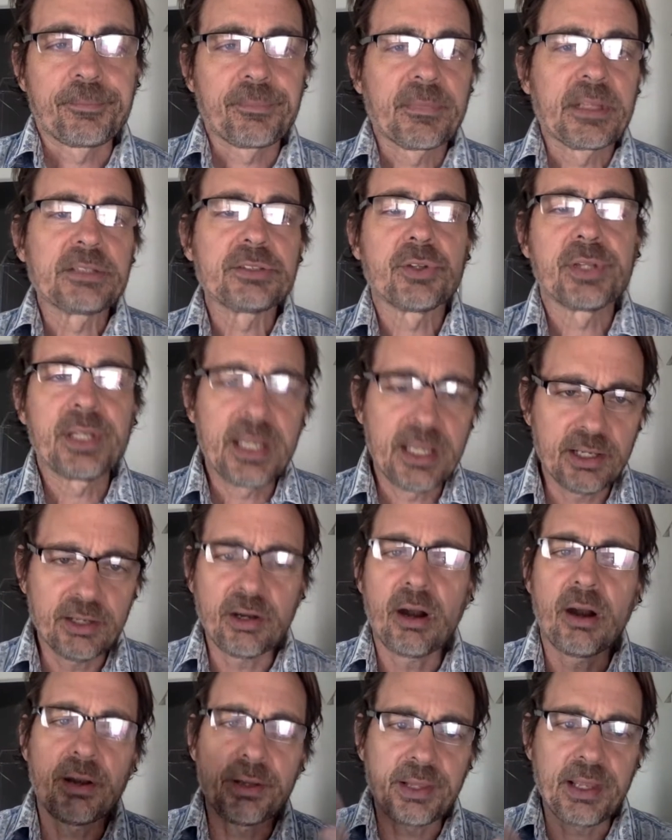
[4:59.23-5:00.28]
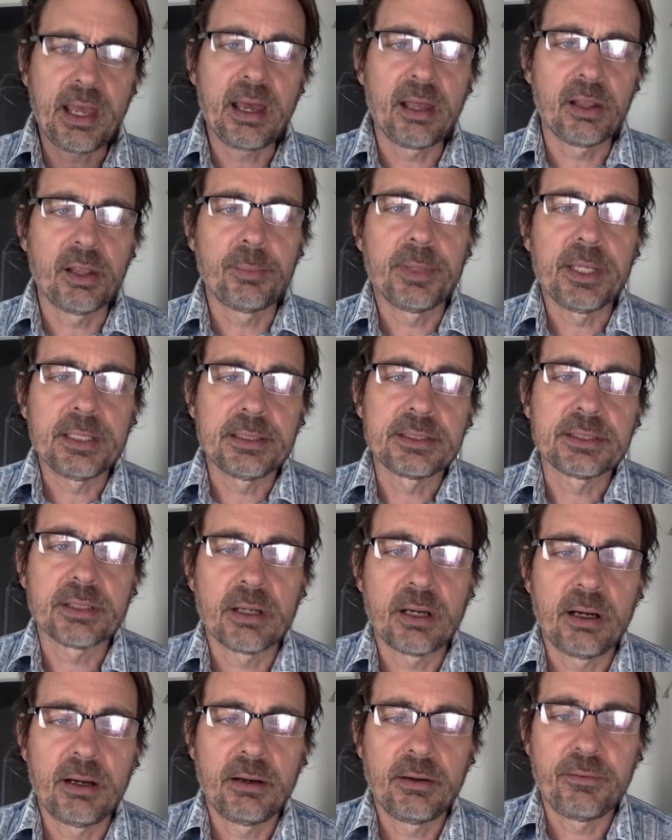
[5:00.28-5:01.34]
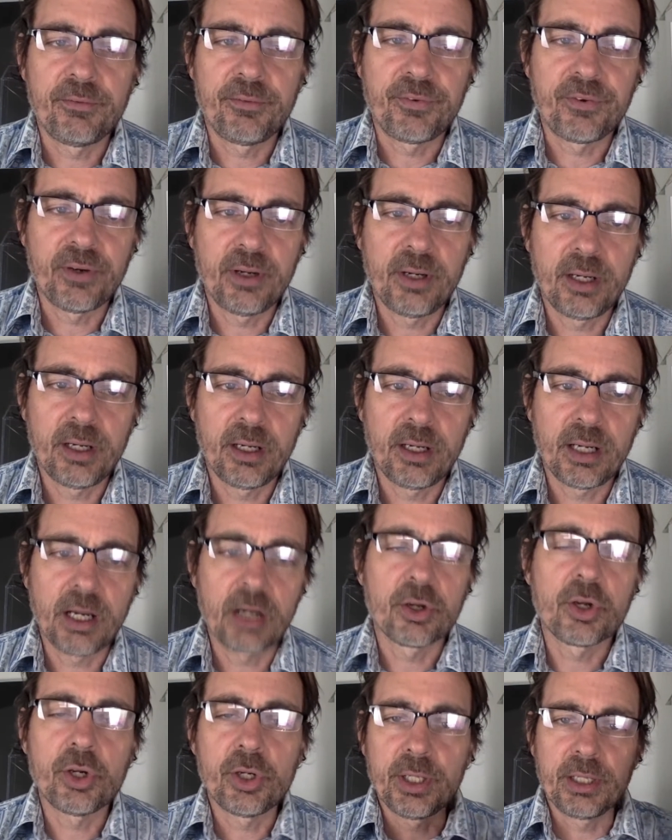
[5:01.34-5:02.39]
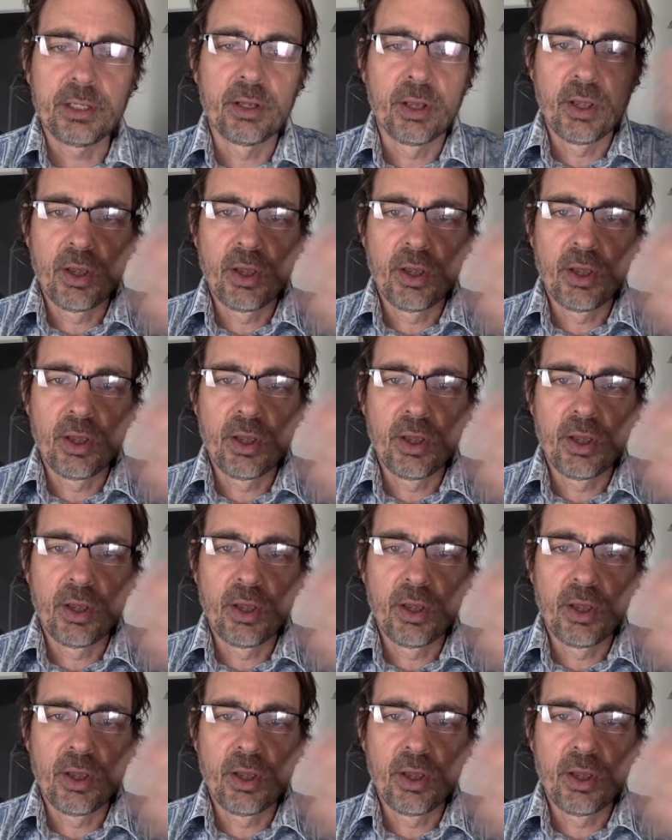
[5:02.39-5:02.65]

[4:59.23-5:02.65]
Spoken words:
So here are the elements of a good